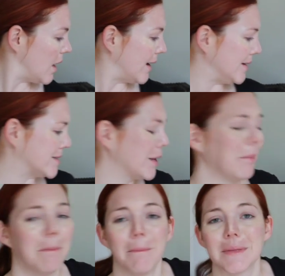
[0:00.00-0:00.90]
I need
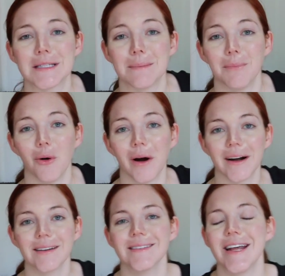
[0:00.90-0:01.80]
some
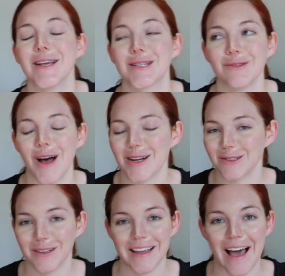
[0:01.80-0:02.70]
more. It takes a lot
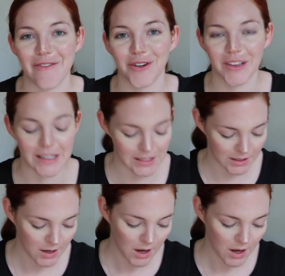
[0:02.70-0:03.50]
to look effortless.